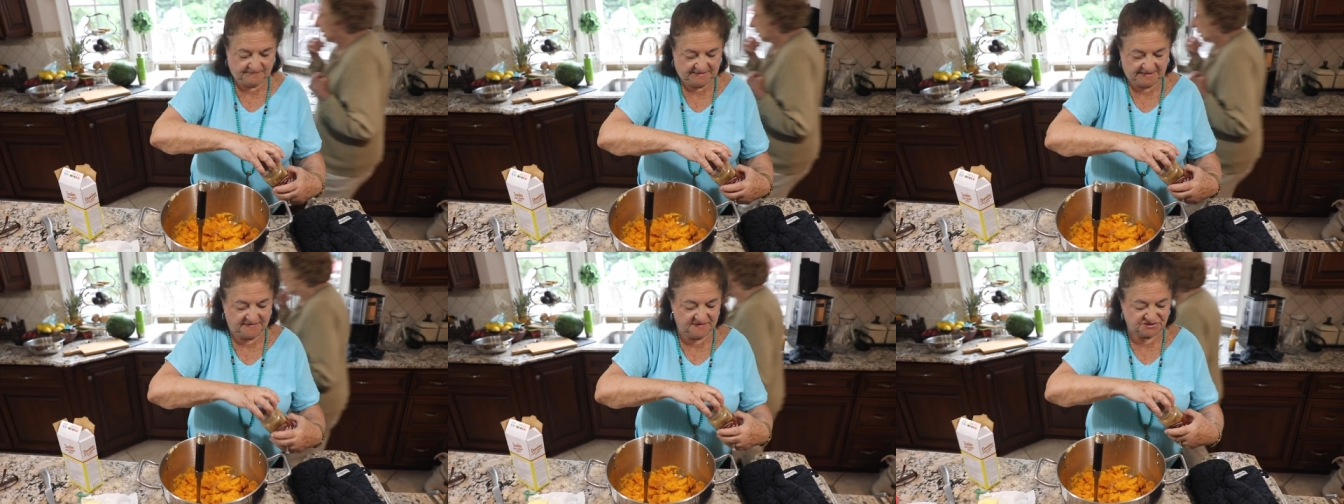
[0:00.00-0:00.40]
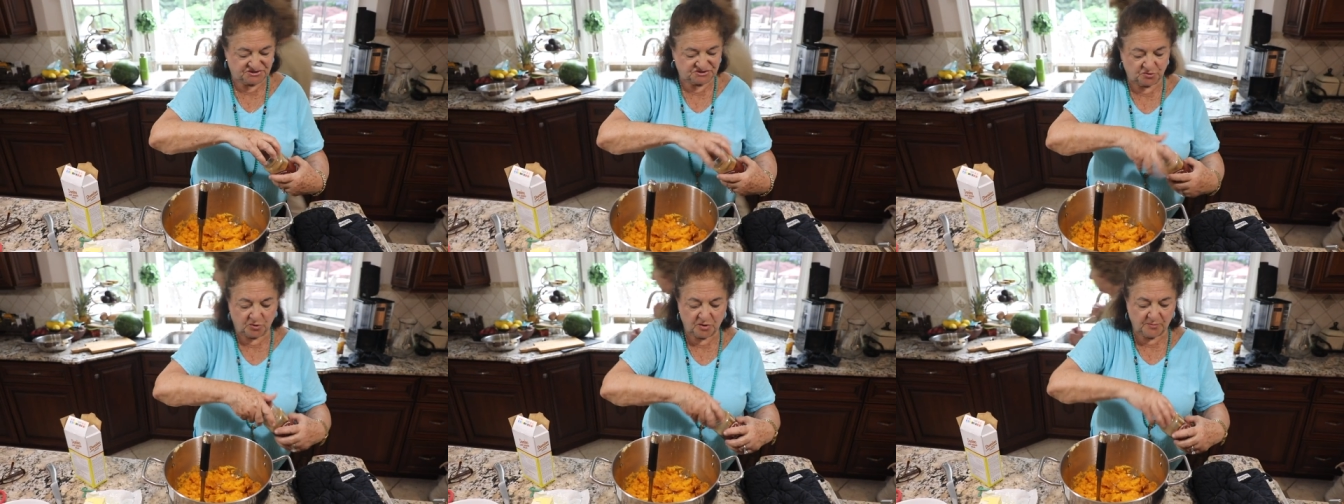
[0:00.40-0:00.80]
In the
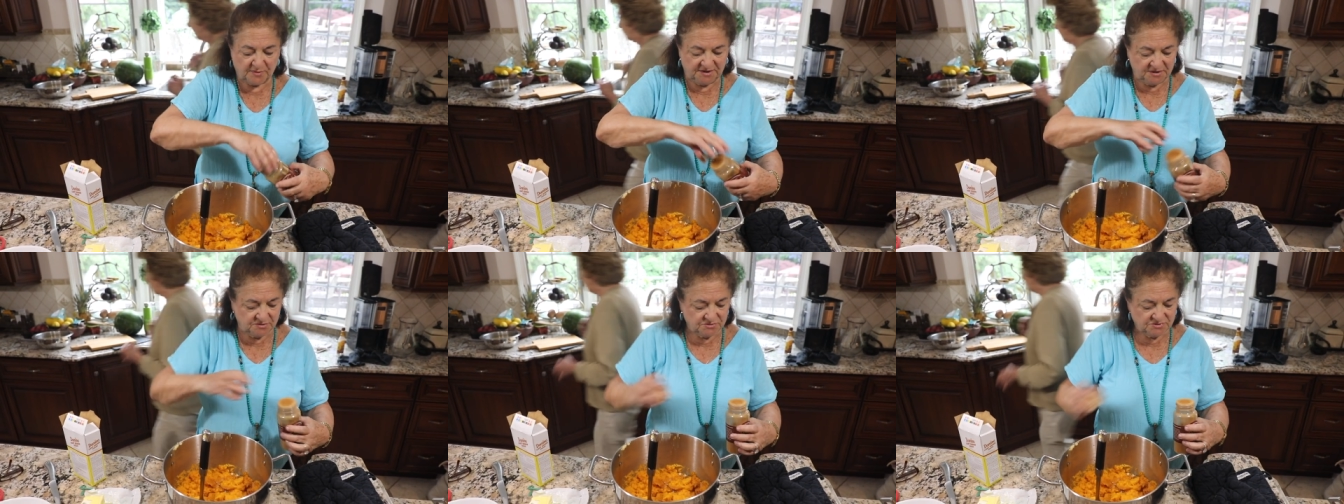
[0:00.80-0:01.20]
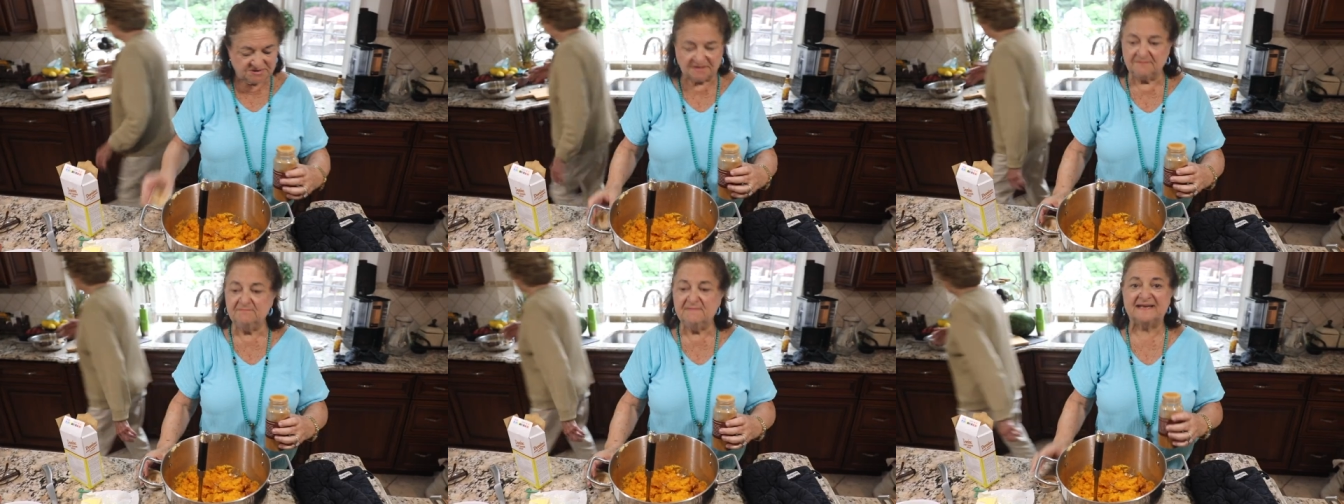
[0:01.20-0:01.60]
store, we use
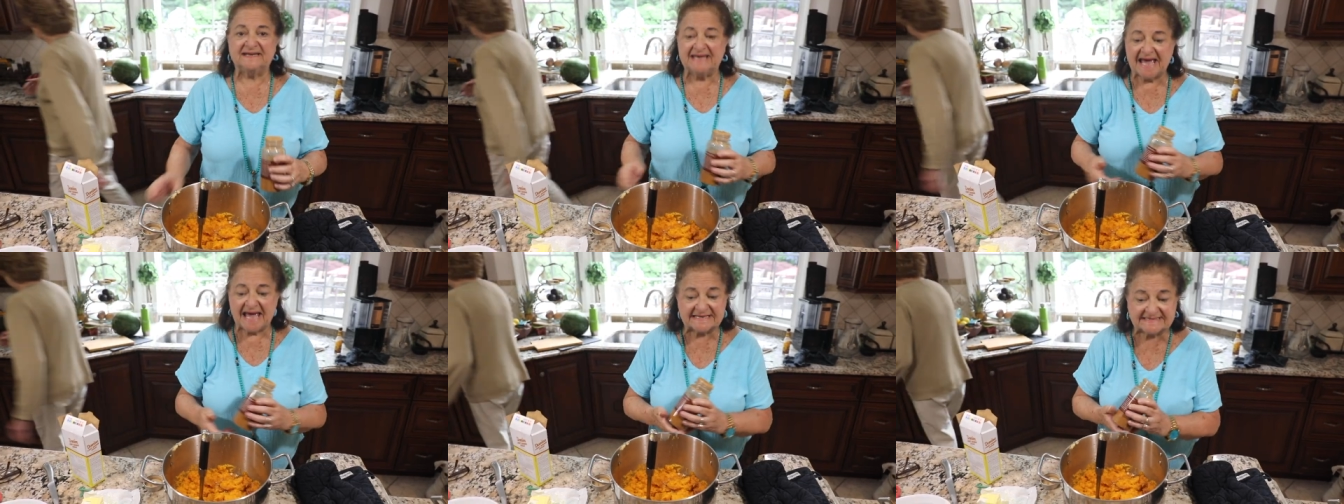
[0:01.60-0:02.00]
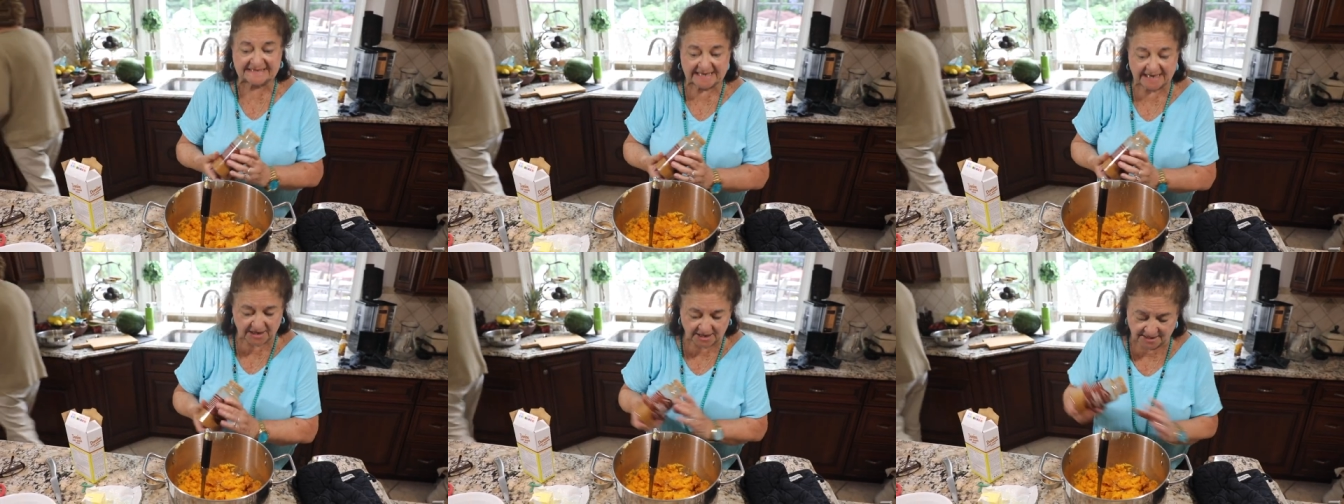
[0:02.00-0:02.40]

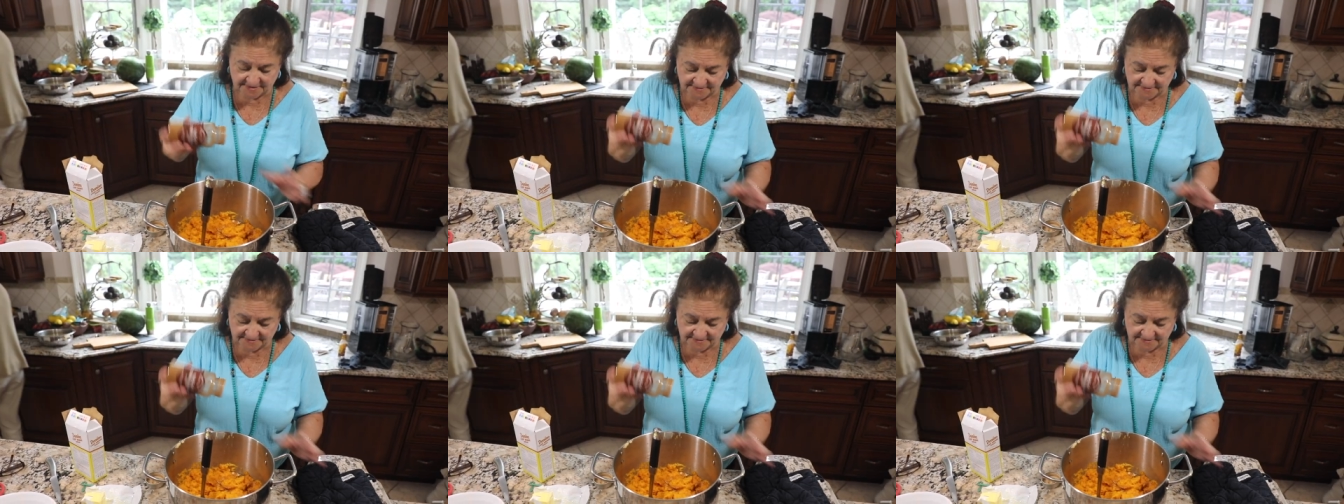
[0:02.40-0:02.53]
Madagascar.